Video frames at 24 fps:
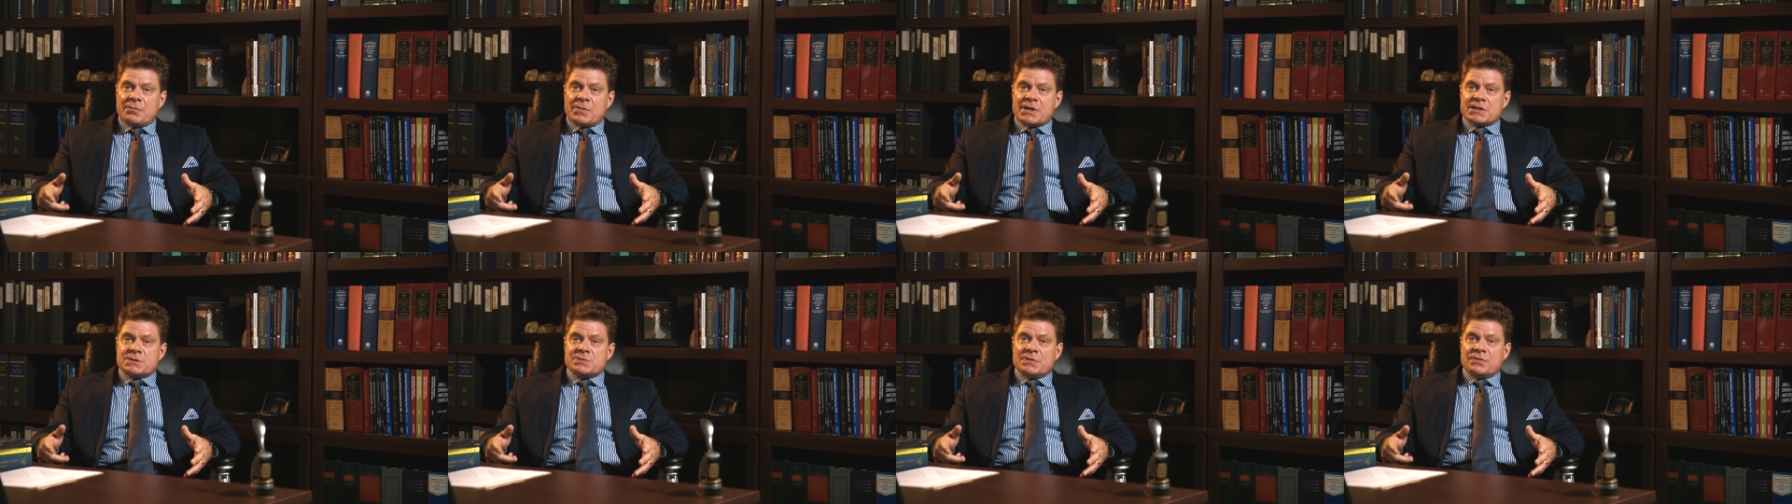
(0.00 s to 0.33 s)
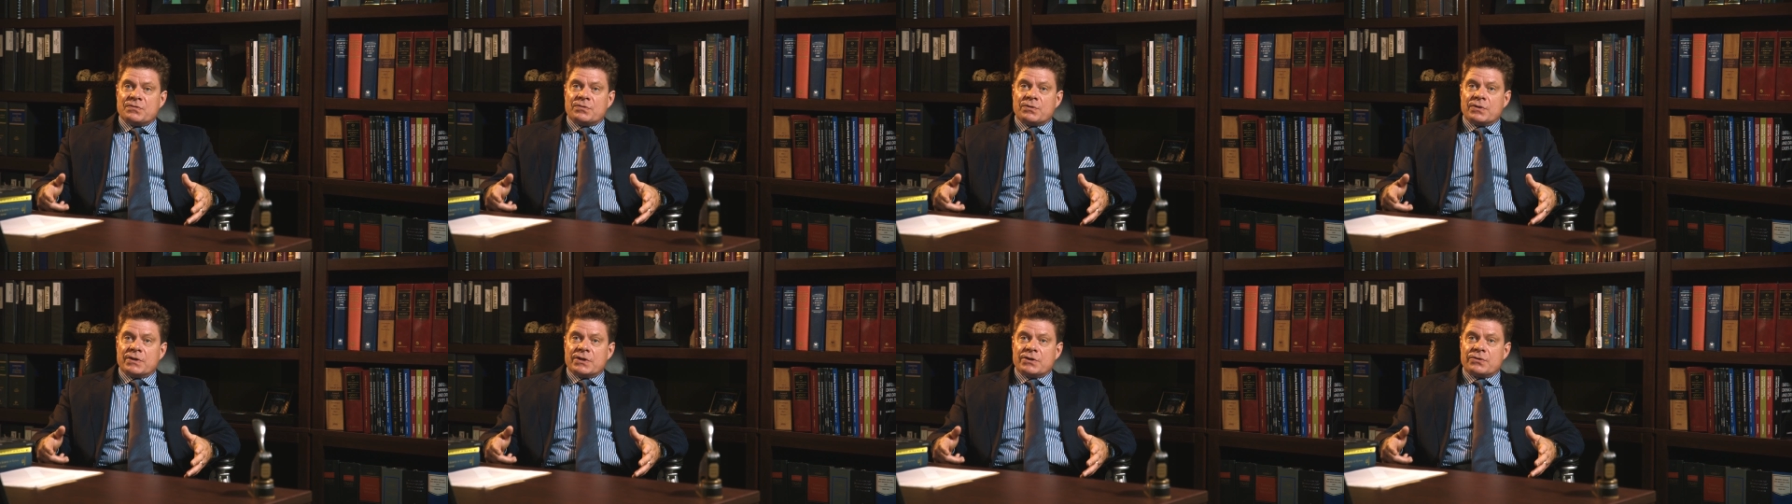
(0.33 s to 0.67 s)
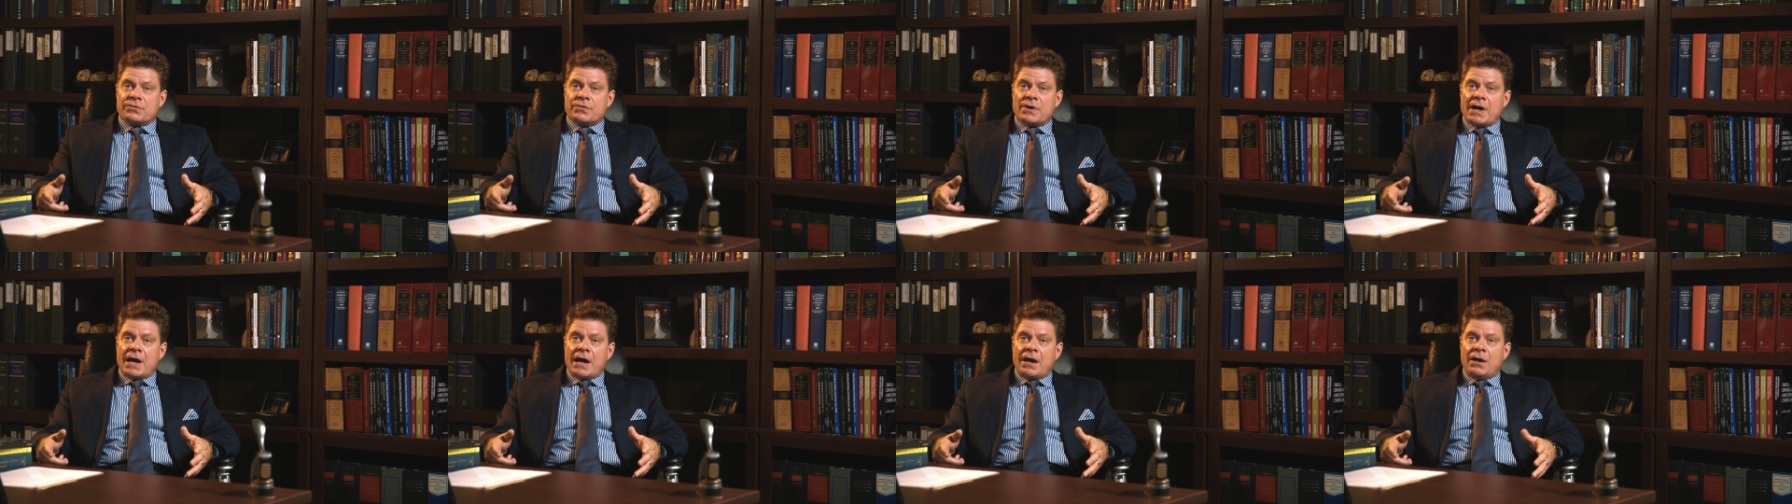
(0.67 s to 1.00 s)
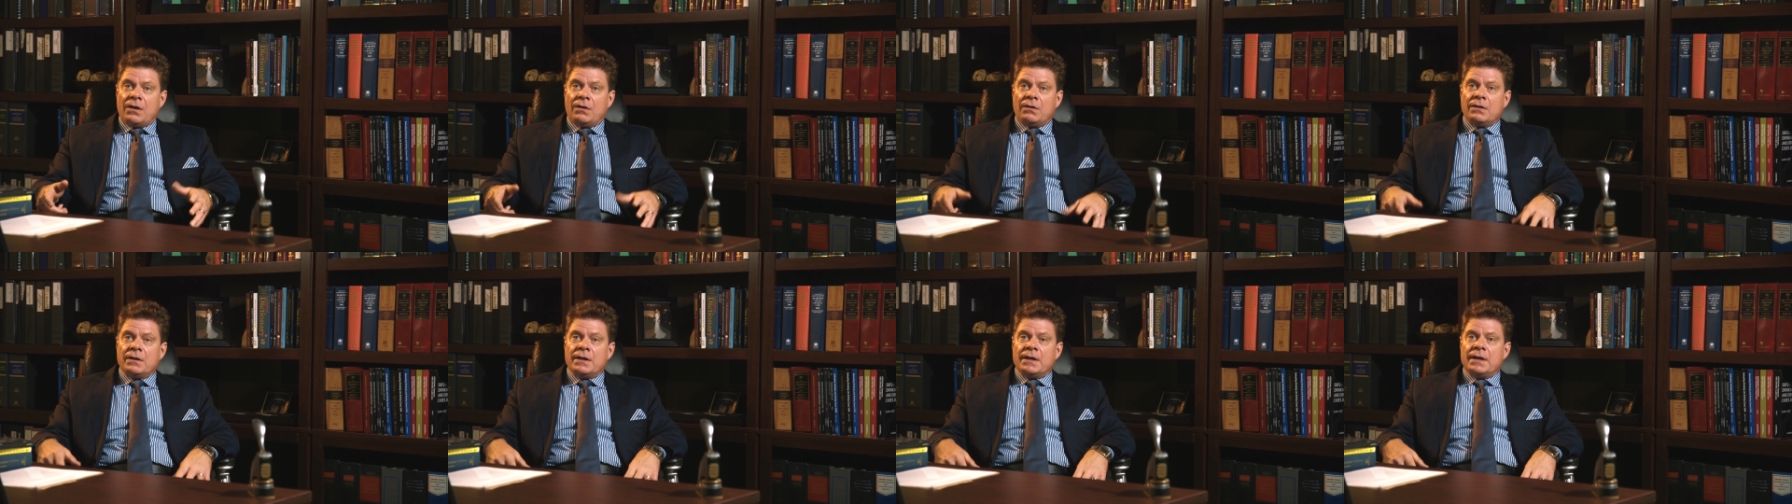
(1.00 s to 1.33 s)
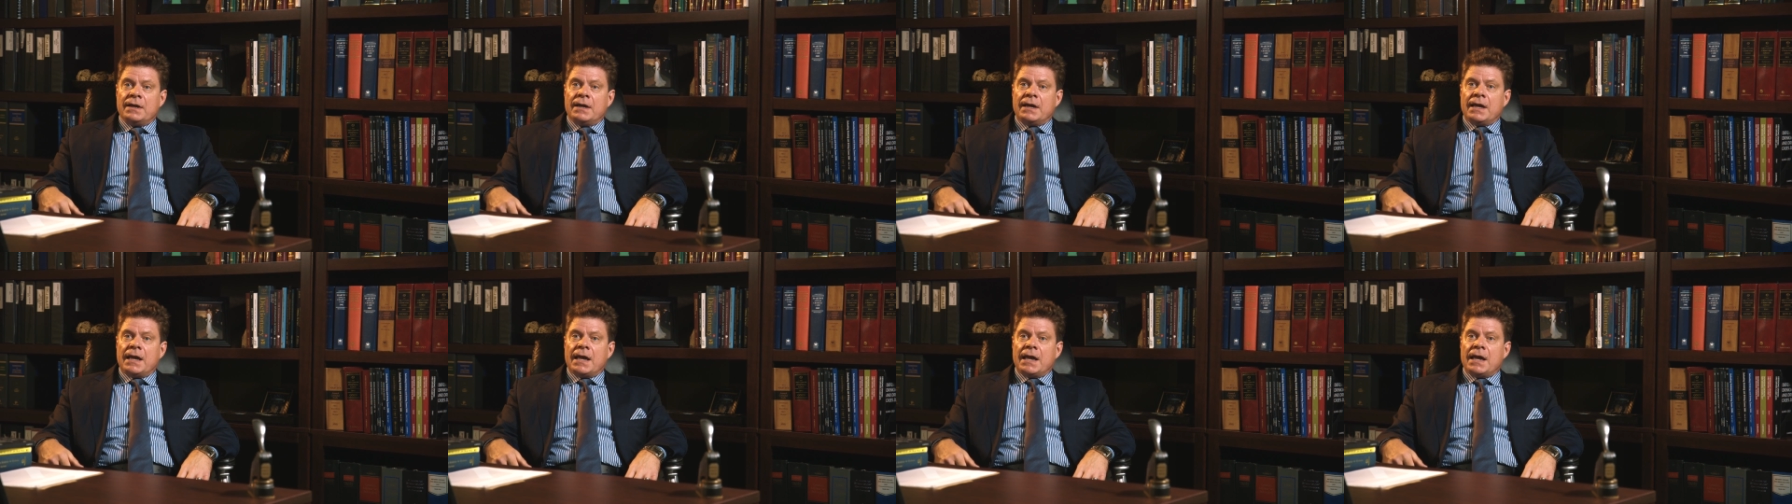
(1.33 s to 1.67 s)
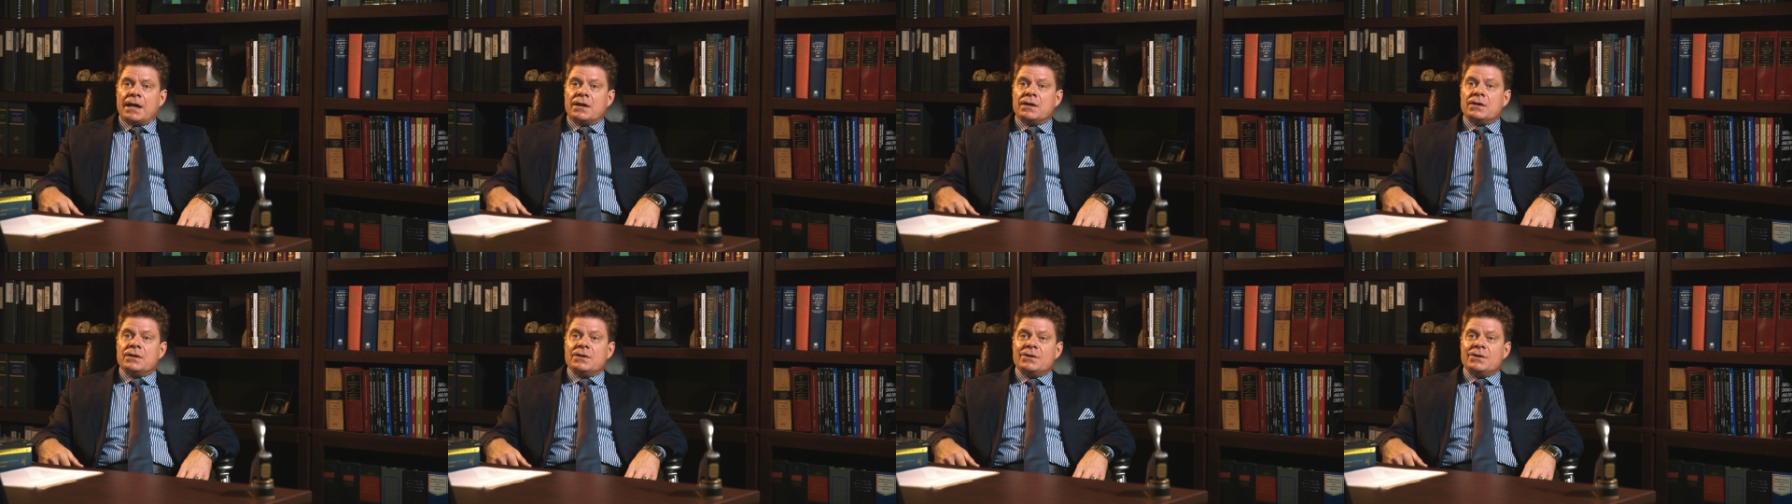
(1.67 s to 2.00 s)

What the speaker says: months before the trial, and